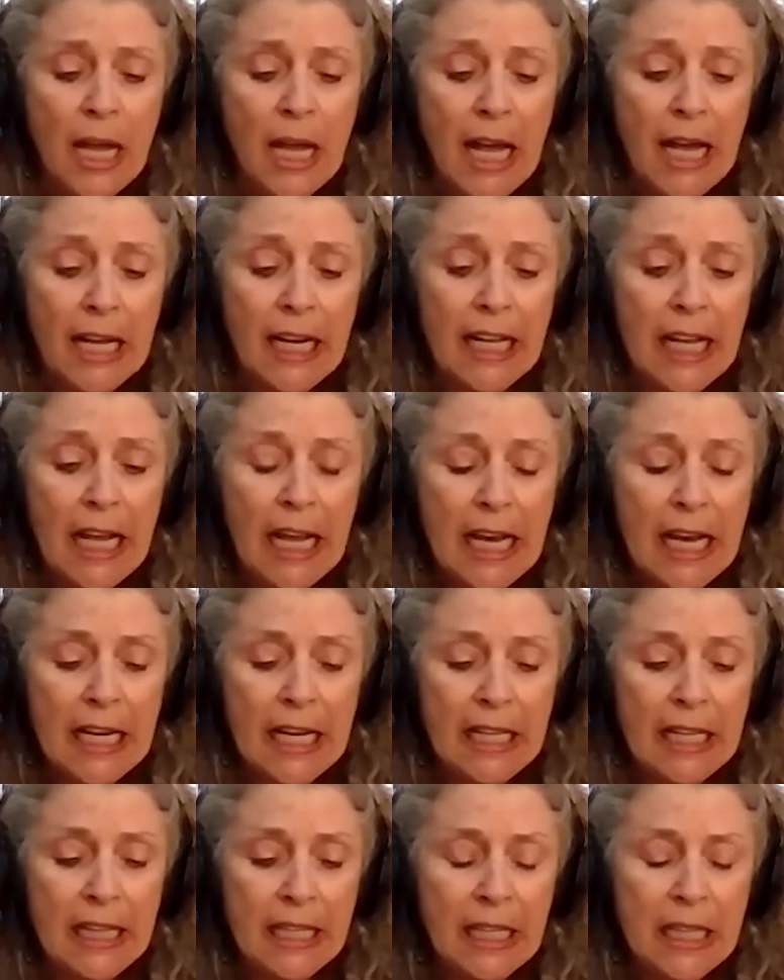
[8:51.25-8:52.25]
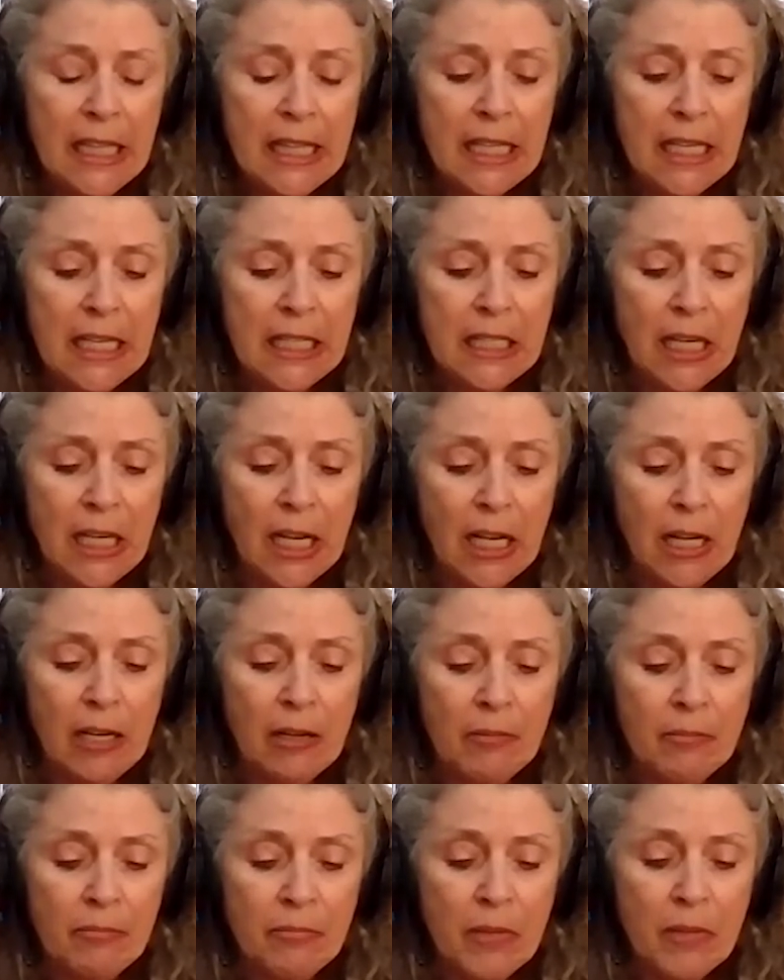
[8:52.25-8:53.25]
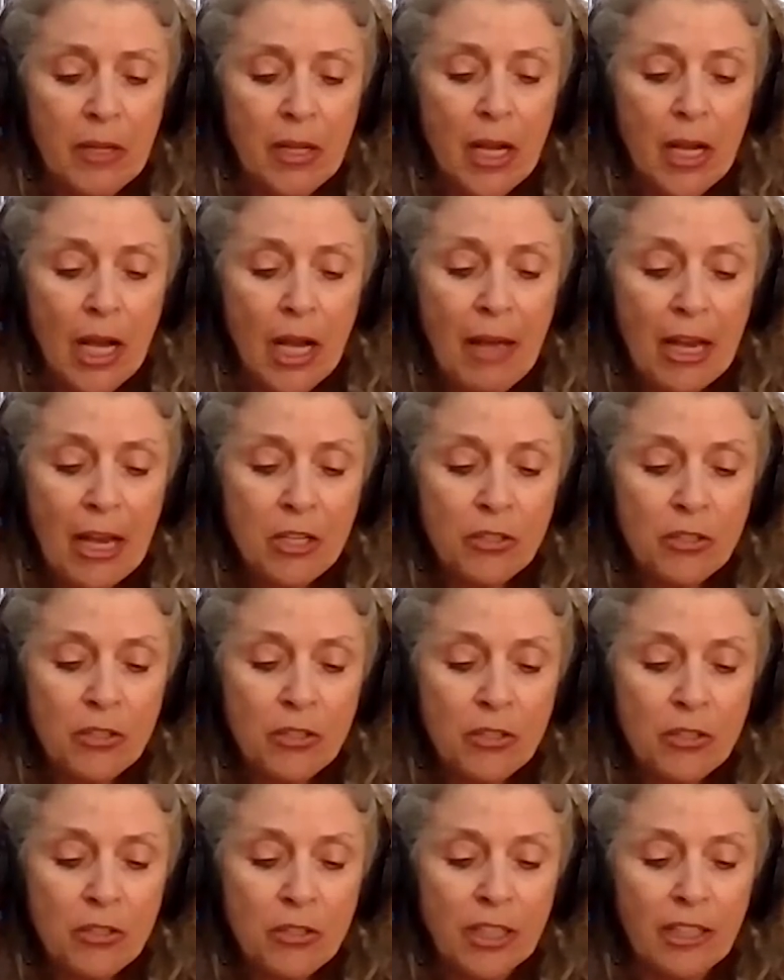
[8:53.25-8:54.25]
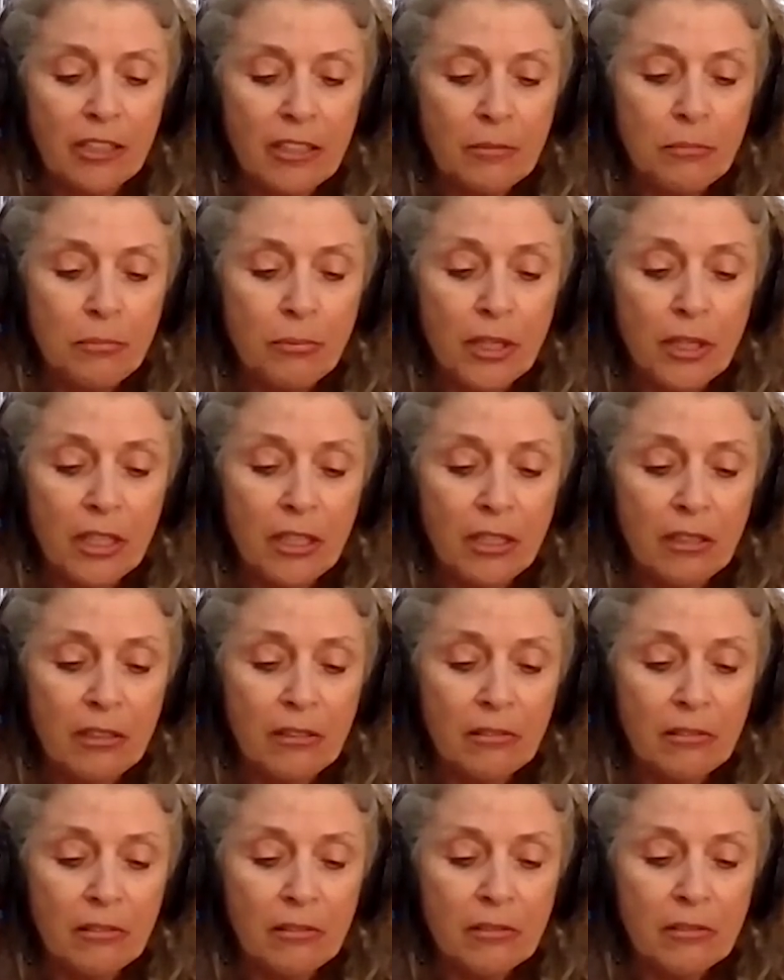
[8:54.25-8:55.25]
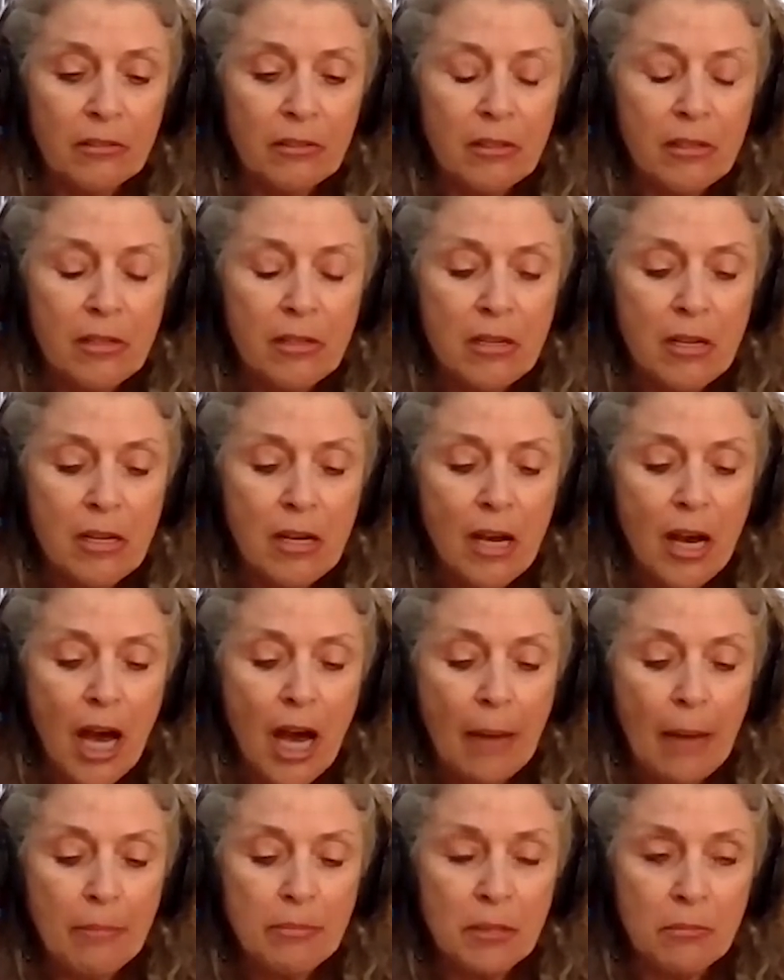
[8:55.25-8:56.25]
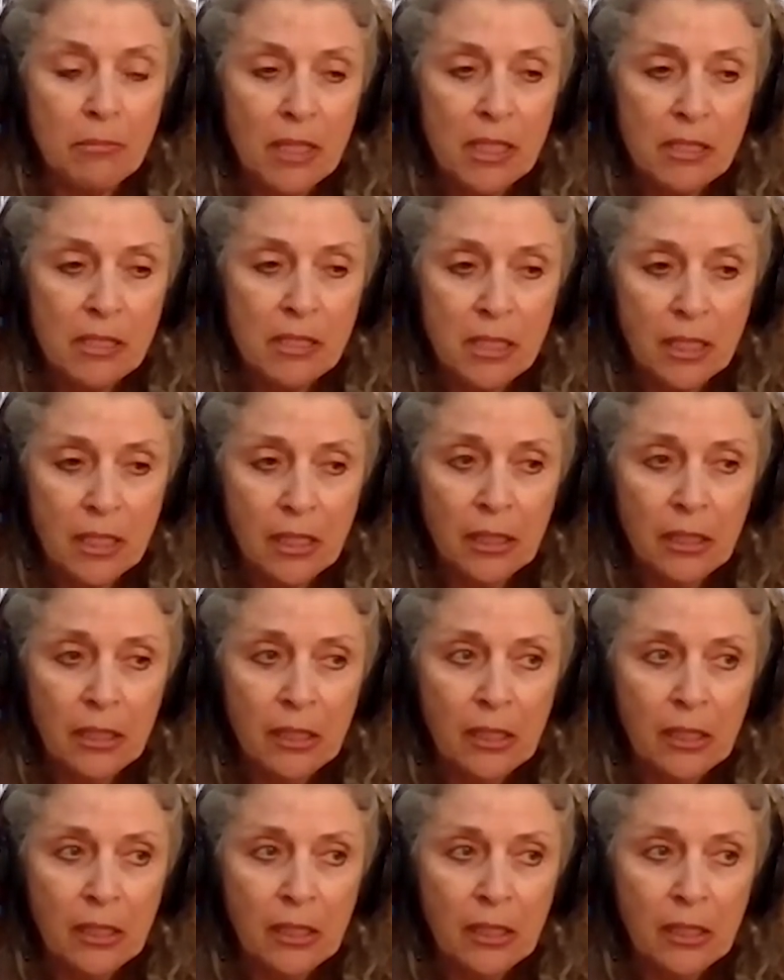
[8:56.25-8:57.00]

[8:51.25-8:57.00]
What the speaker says: And I think that I'm actually pretty optimistic